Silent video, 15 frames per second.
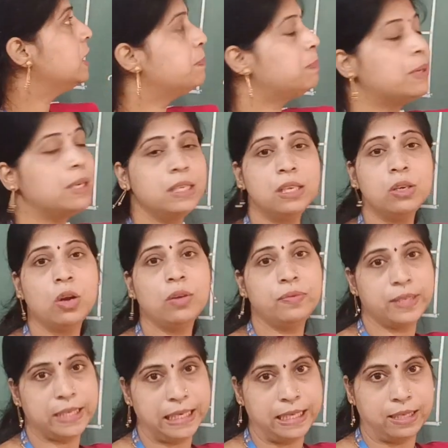dispersal
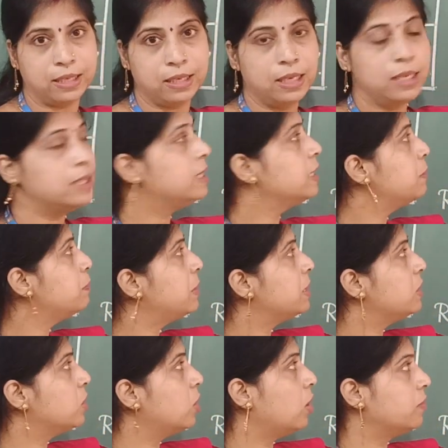of seeds.
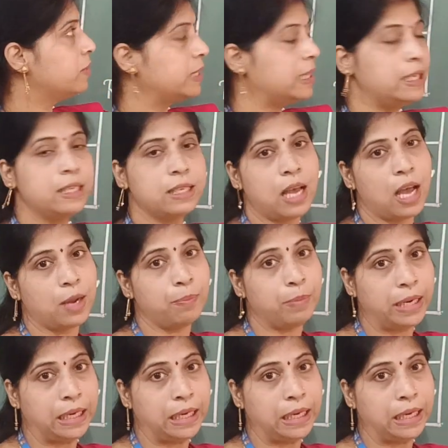Dispersal of seeds are